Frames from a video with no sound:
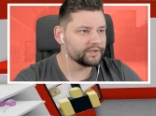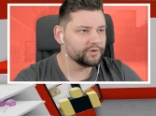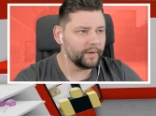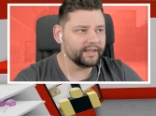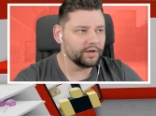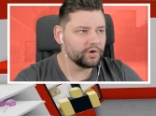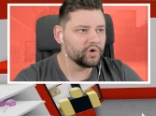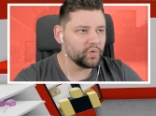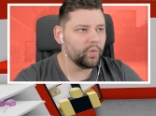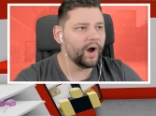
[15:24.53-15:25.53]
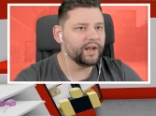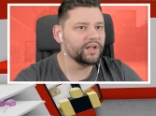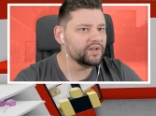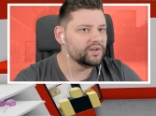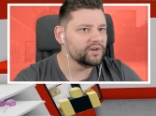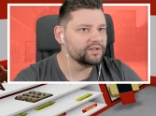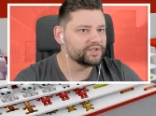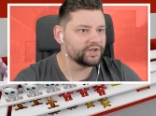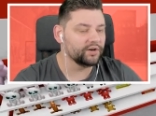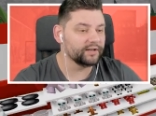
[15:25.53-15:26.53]
So we're making quite a good
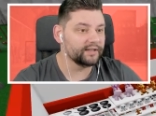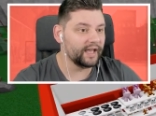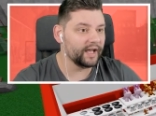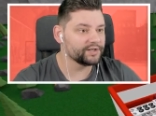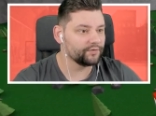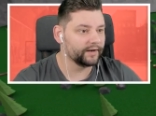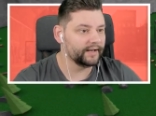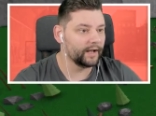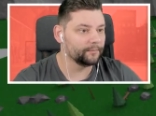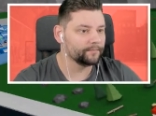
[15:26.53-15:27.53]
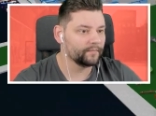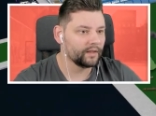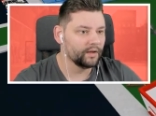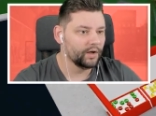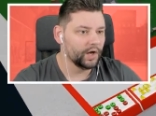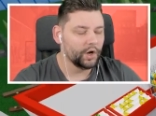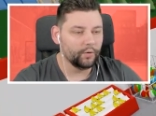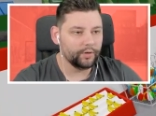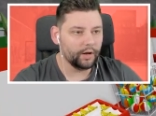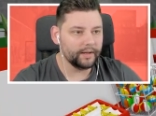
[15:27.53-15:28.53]
chunk of cash right now.
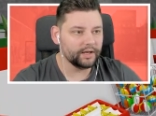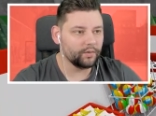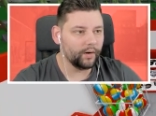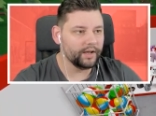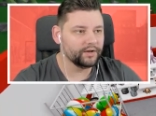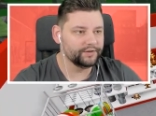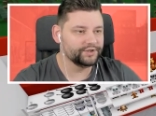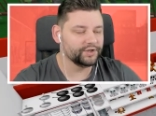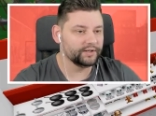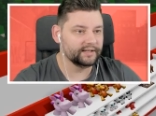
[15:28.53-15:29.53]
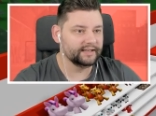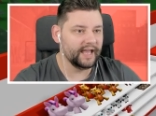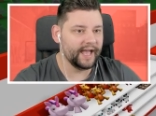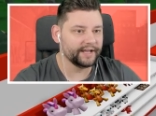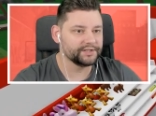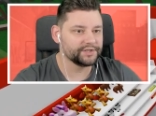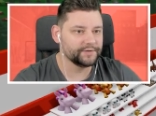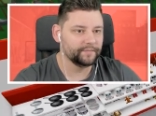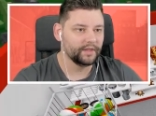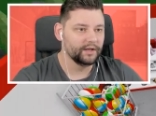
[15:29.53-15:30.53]
We are making quite a good chunk of cash.
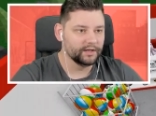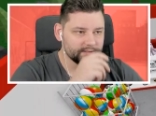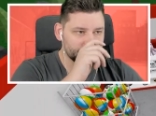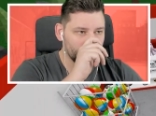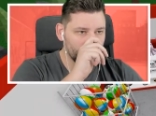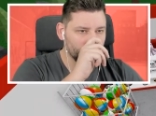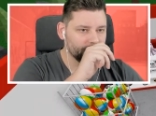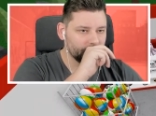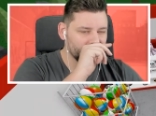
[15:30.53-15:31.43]
So,